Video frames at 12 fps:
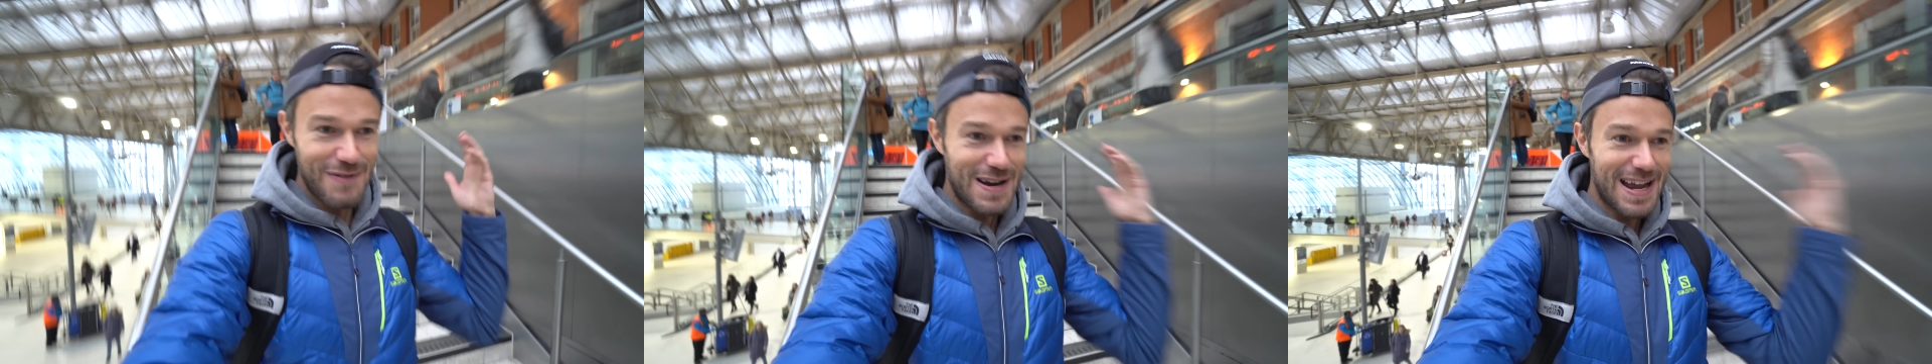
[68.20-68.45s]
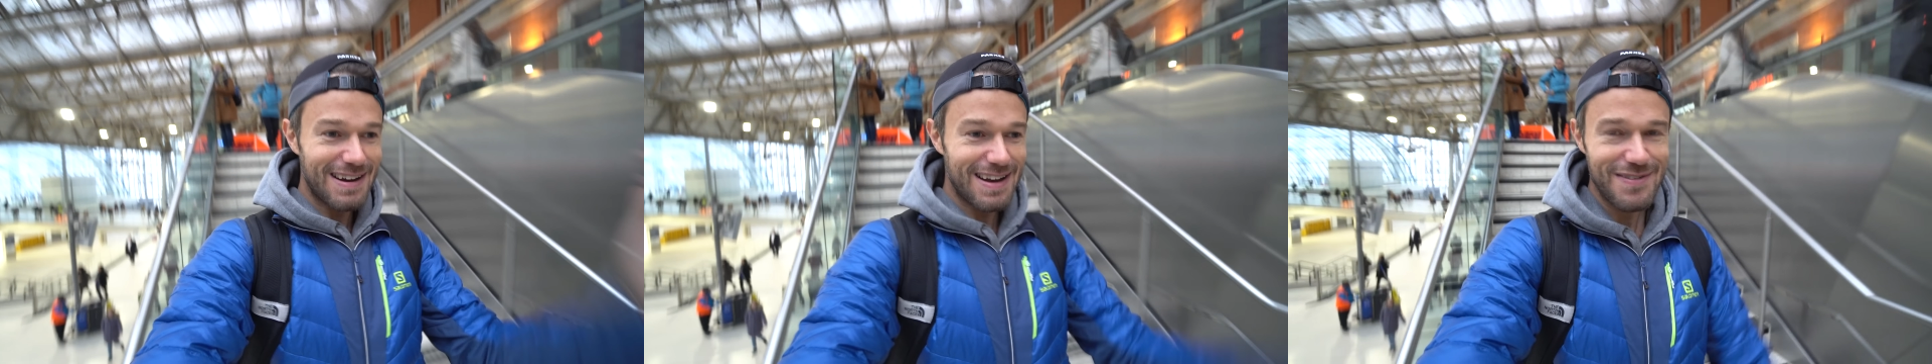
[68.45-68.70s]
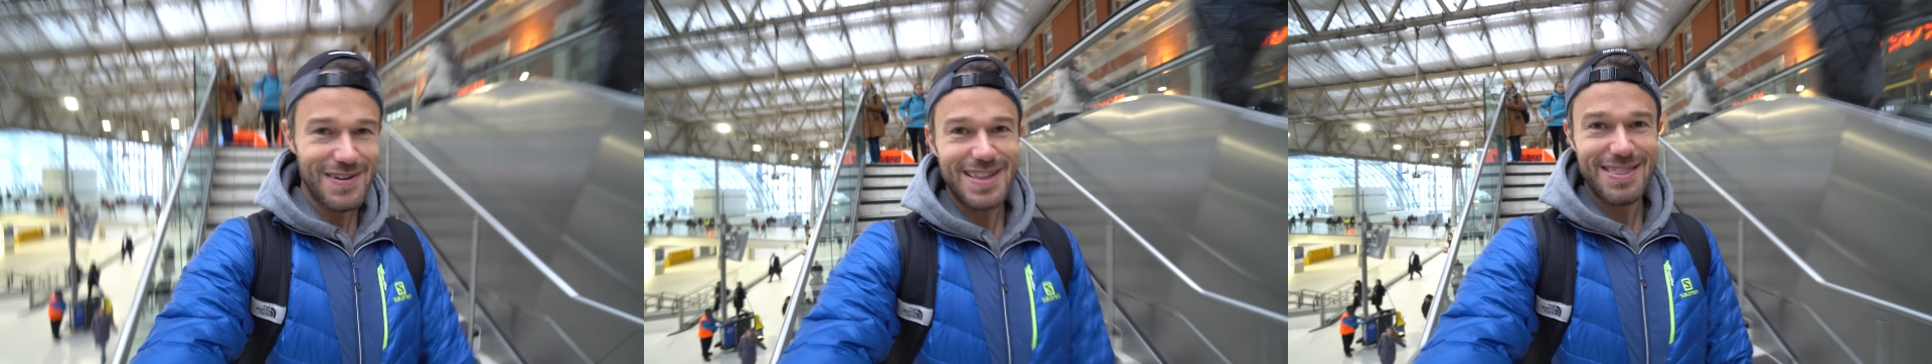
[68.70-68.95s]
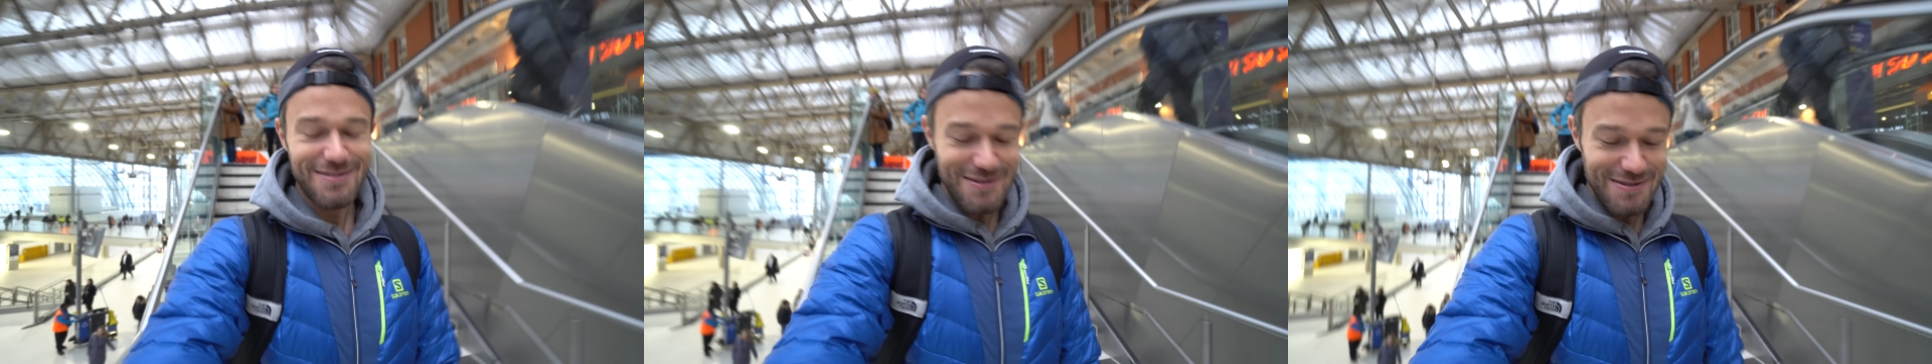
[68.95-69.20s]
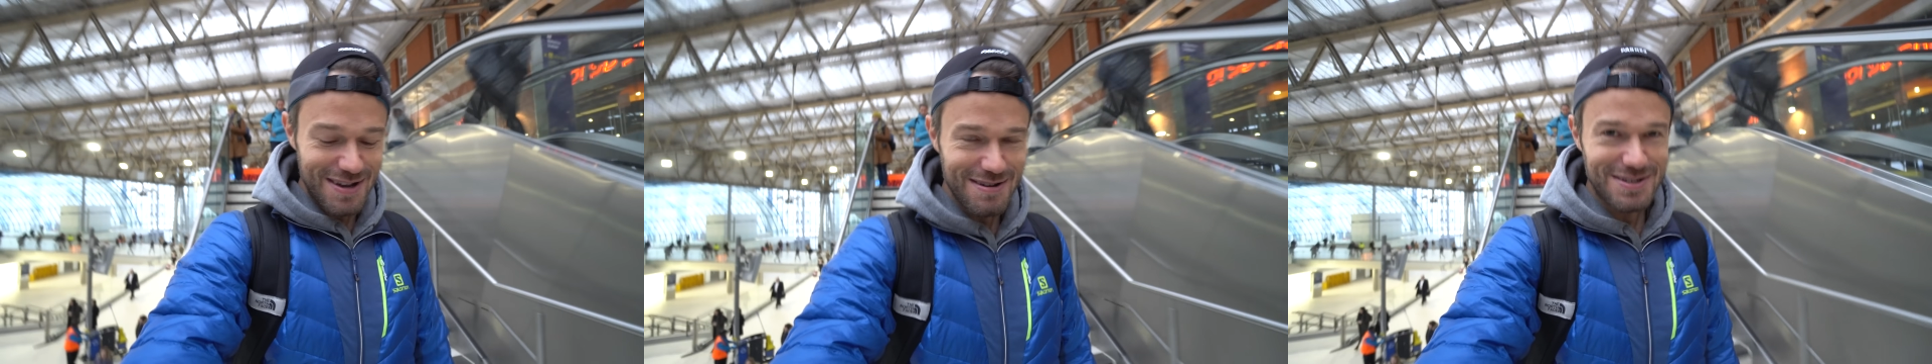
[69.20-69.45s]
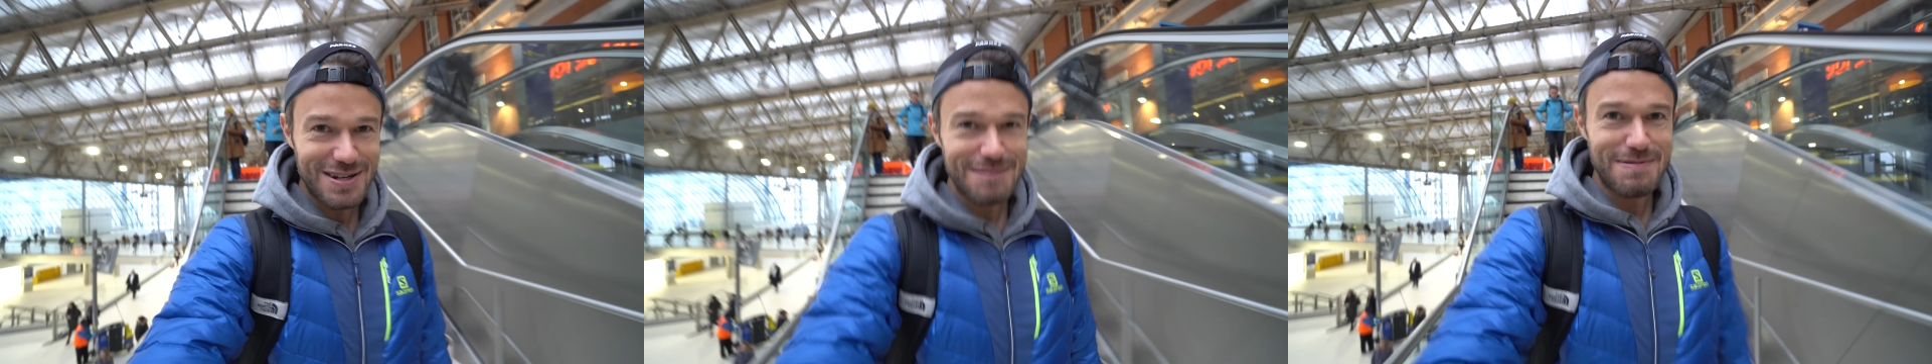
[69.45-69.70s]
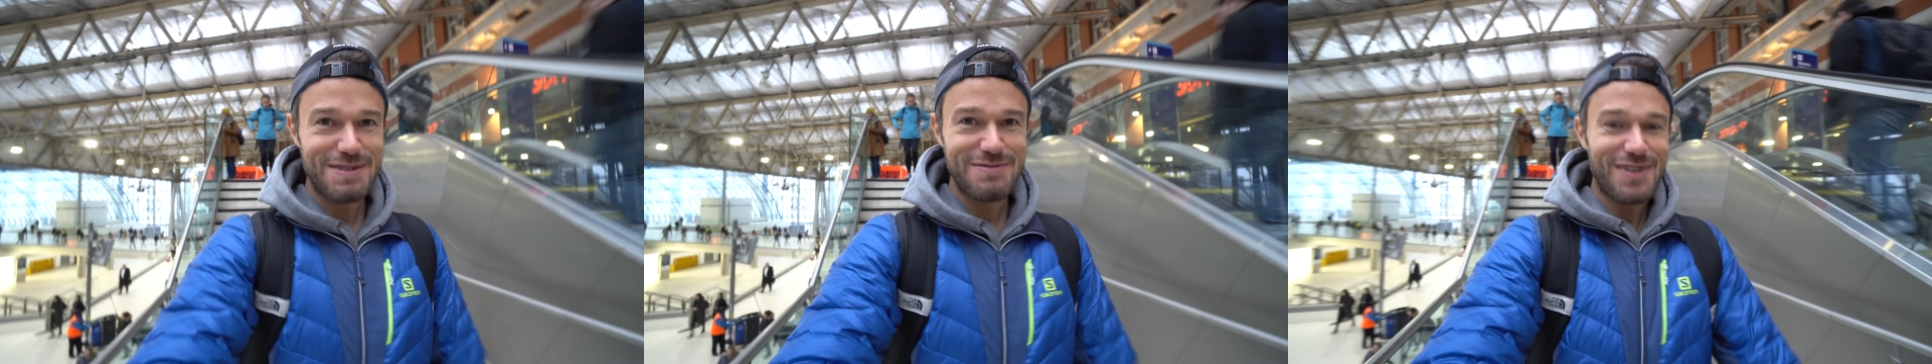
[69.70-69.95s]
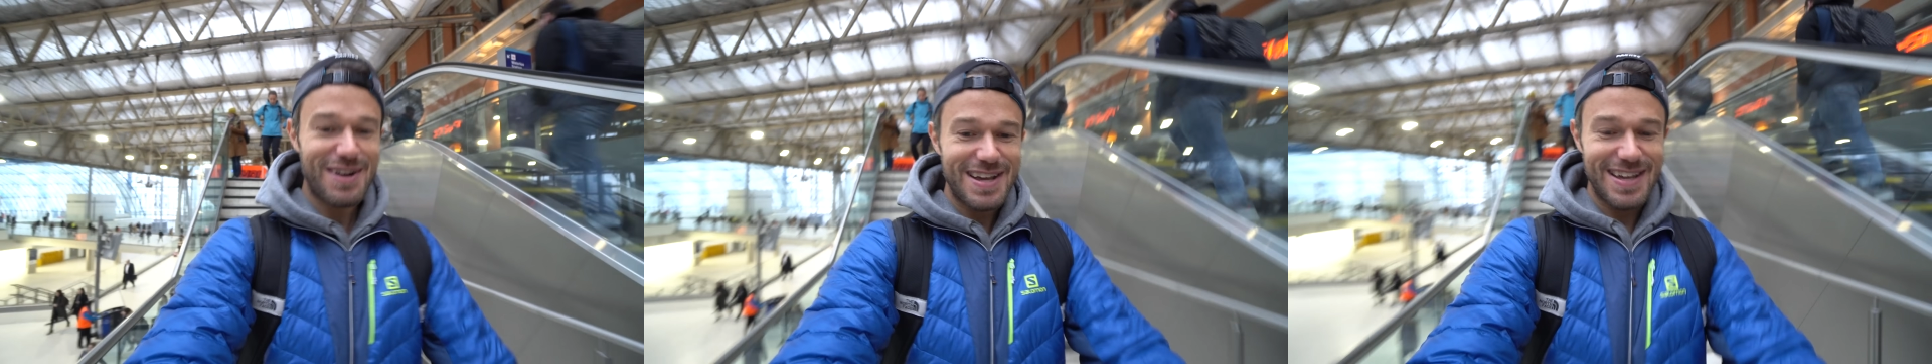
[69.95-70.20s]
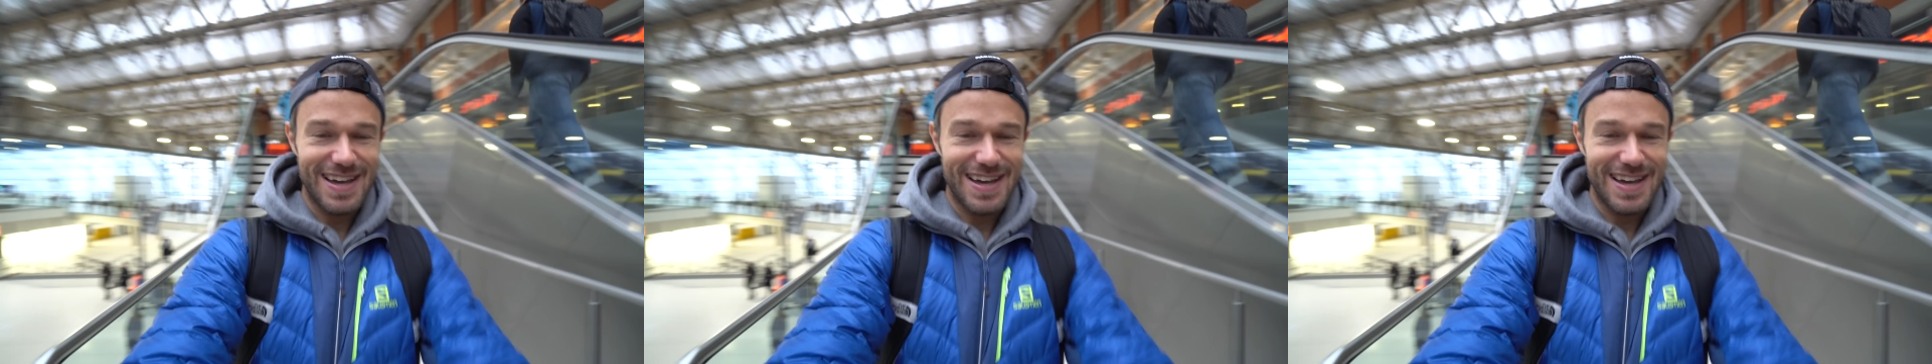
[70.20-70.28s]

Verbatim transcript: we're now living through YouTube and running